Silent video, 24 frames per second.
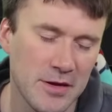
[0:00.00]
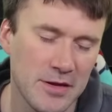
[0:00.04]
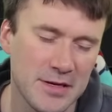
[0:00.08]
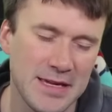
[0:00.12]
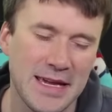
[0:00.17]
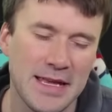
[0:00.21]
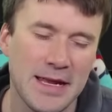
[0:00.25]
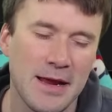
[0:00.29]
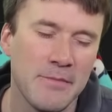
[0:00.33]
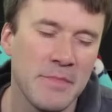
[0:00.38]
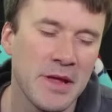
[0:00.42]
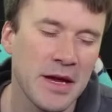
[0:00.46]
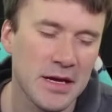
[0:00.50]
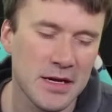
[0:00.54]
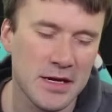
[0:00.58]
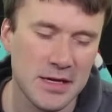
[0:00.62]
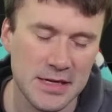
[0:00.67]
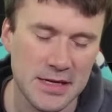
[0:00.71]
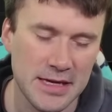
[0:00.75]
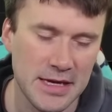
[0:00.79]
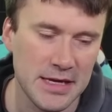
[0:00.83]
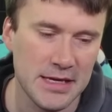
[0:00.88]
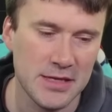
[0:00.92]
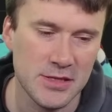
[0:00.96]
Again, I'm not
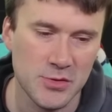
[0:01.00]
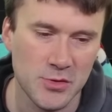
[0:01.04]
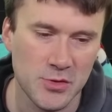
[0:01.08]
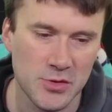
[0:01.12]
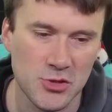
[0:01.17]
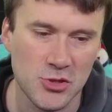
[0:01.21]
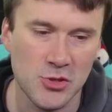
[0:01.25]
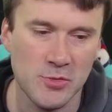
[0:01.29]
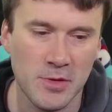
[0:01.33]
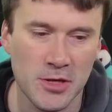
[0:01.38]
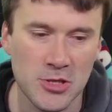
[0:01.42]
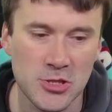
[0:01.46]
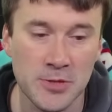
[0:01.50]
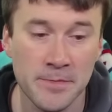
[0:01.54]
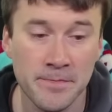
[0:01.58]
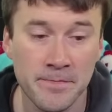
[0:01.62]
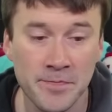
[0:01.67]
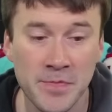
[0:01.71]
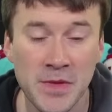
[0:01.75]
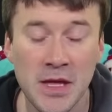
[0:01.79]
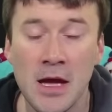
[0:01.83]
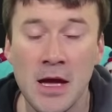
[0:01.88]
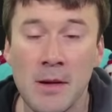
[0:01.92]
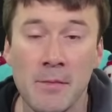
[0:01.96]
going to get into it too much,
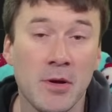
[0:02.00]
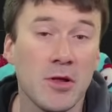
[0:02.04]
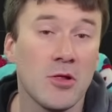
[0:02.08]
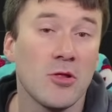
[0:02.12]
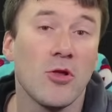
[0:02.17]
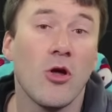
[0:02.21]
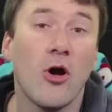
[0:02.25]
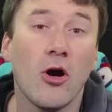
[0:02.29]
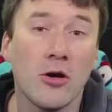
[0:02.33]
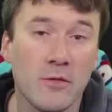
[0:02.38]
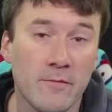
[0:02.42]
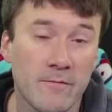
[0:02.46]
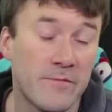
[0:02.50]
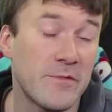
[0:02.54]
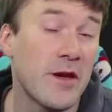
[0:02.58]
but long,